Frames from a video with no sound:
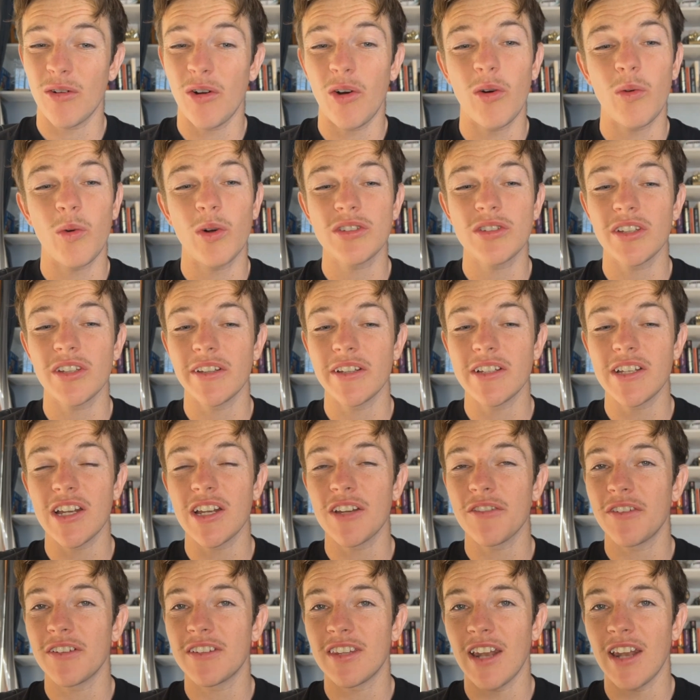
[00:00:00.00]
what's on the agenda
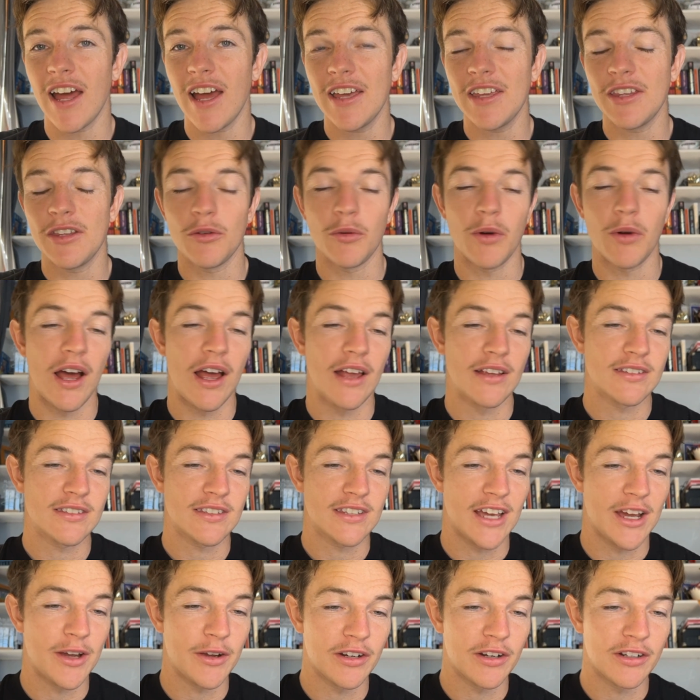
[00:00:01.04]
for today, you ask?
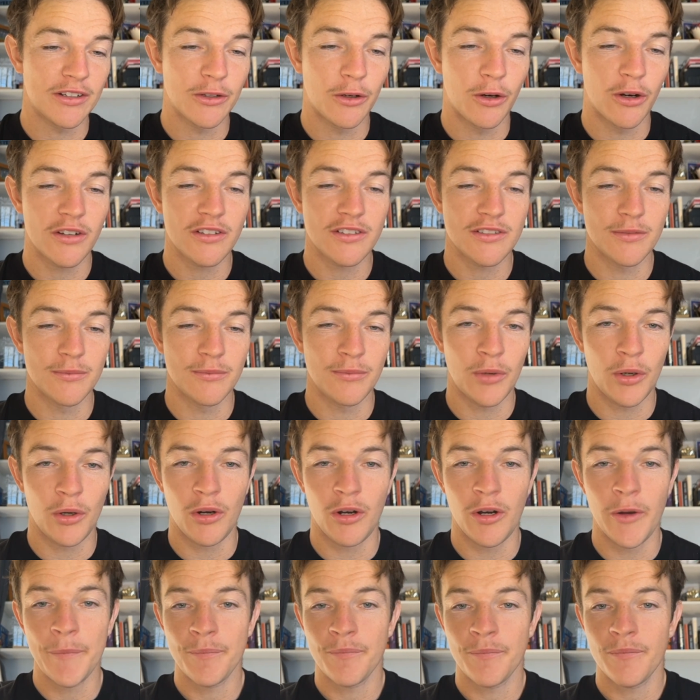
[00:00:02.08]
We're going to talk some
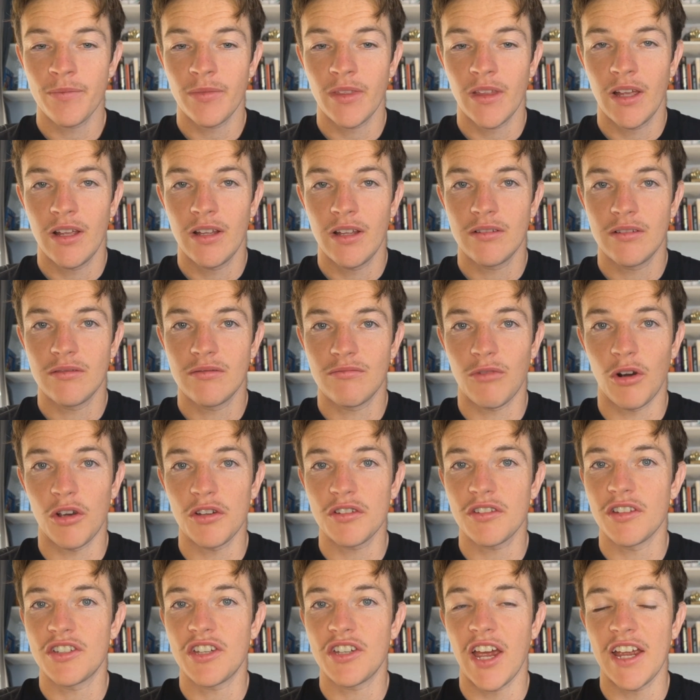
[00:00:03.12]
more
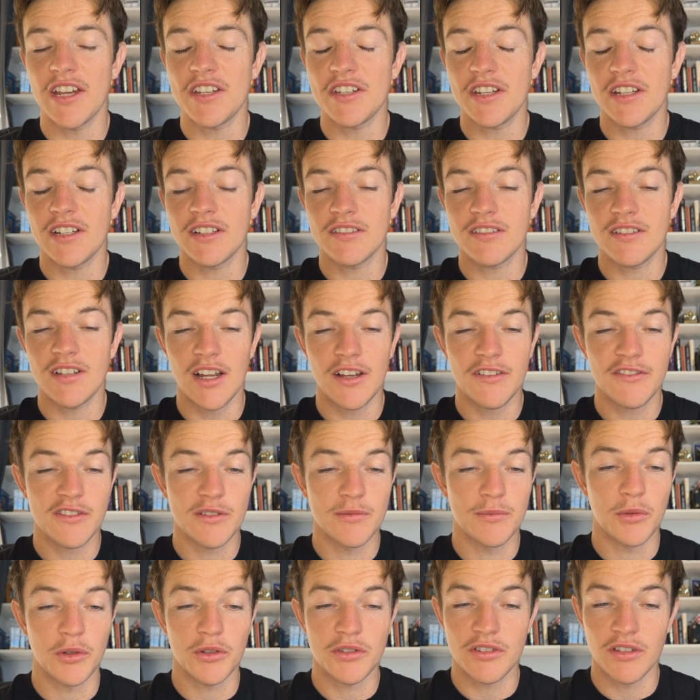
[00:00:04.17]
roster changing and stuff, some
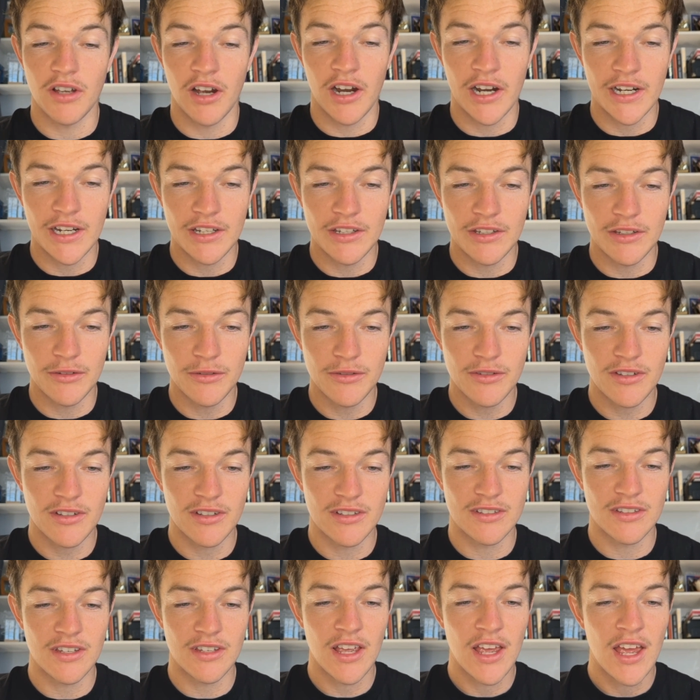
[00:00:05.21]
more signing news,
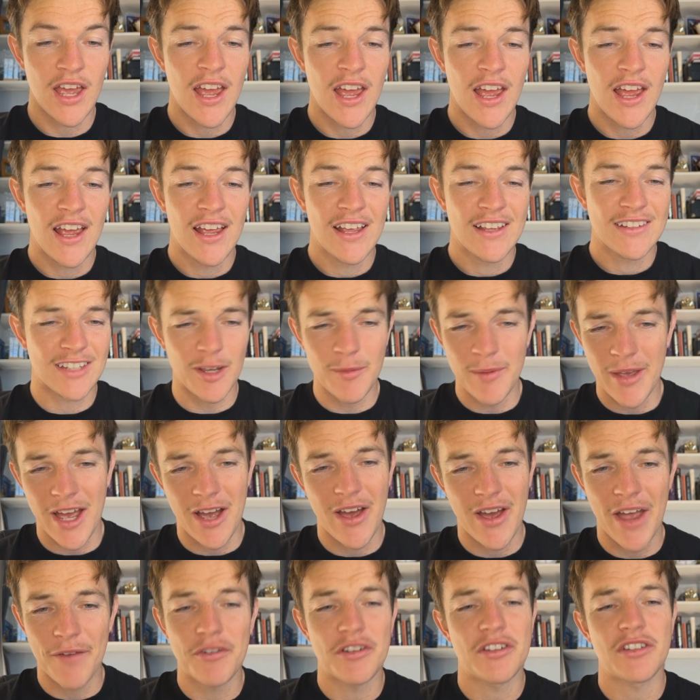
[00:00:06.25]
because somehow
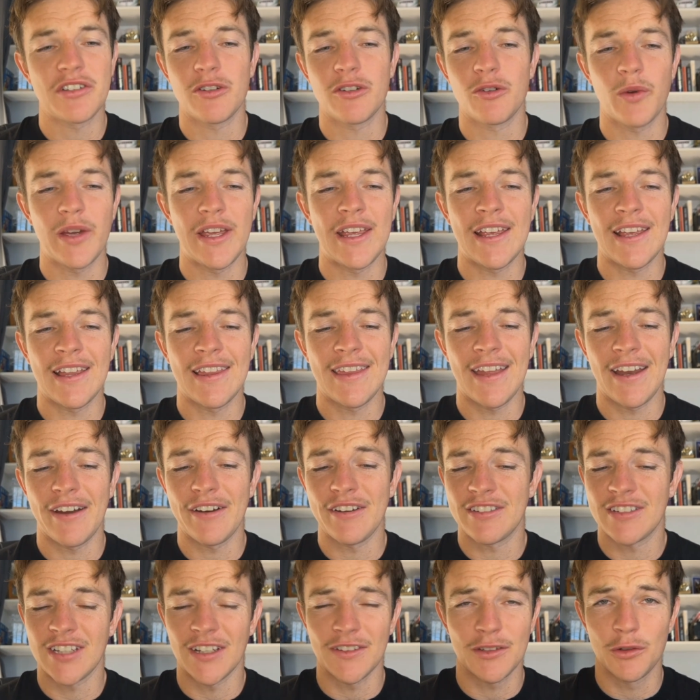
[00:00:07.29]
every single week there is
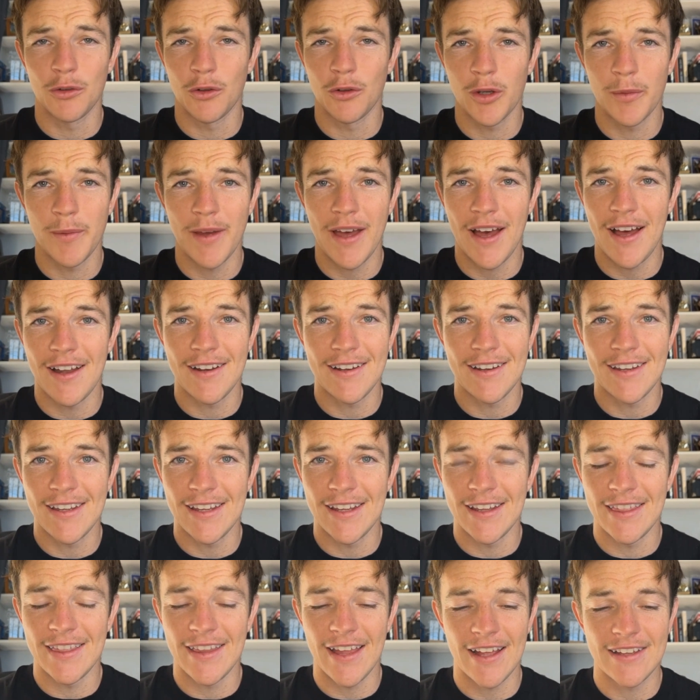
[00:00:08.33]
stuff to talk about
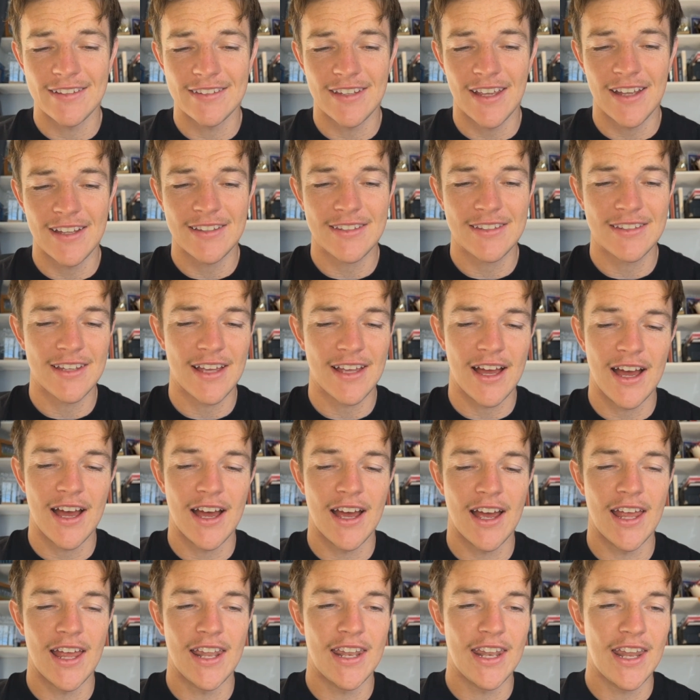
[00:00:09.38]
in that sense.
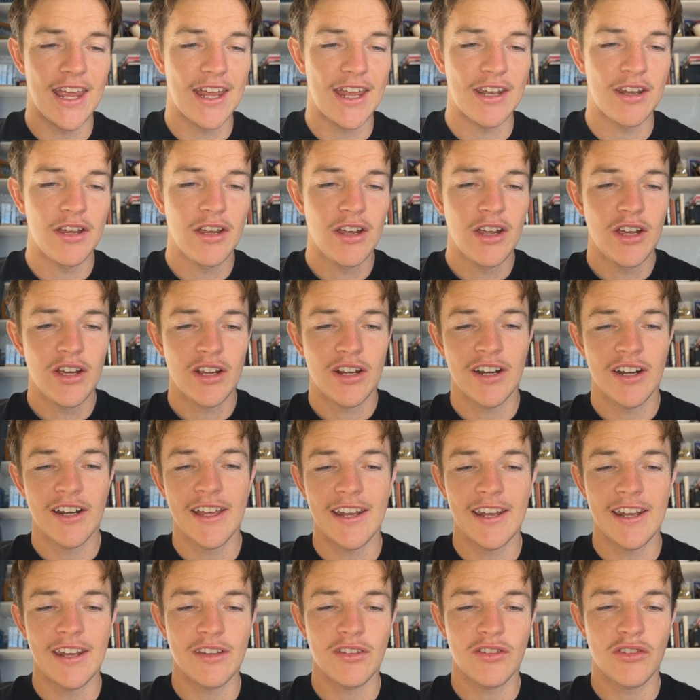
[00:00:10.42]
And then we're going to
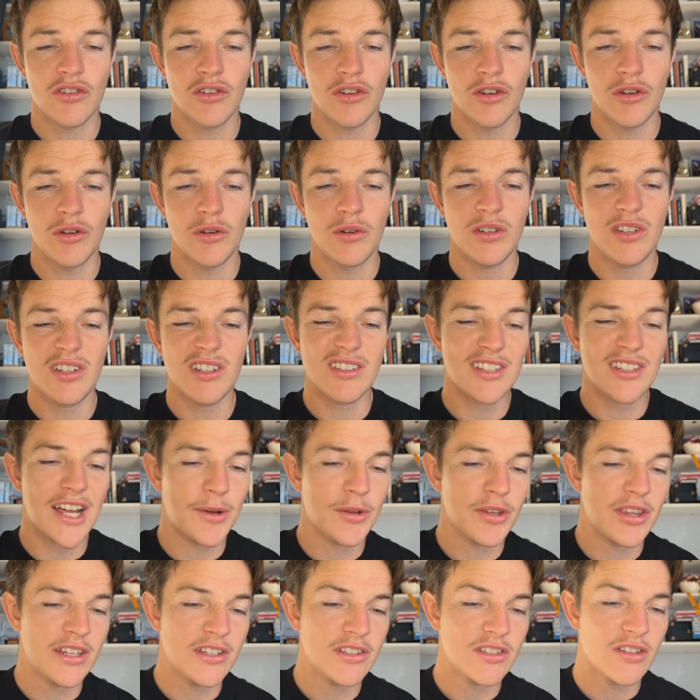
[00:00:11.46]
get into just a couple
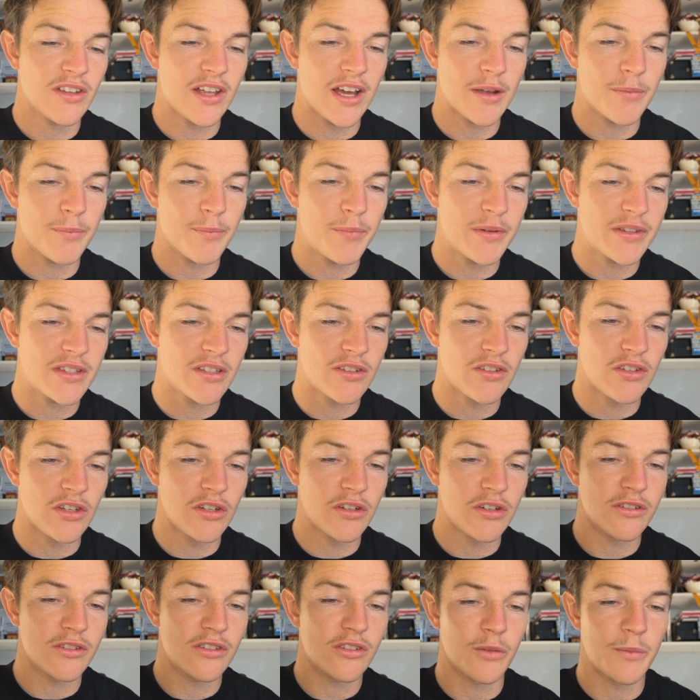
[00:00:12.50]
of things like bits of
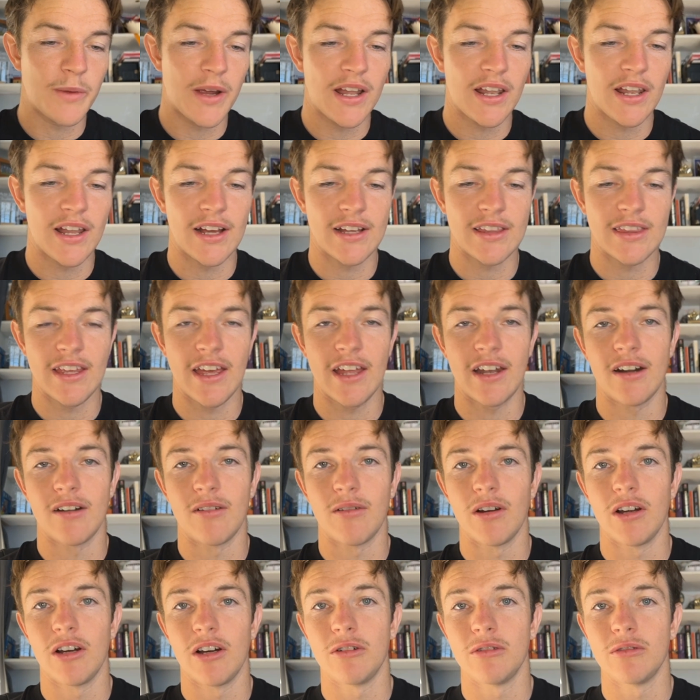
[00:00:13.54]
news, talking about like the
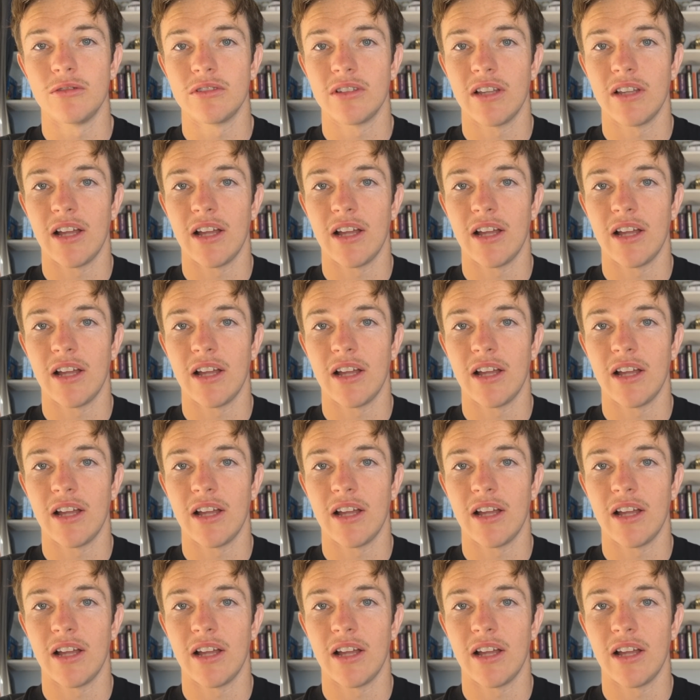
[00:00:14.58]
NRL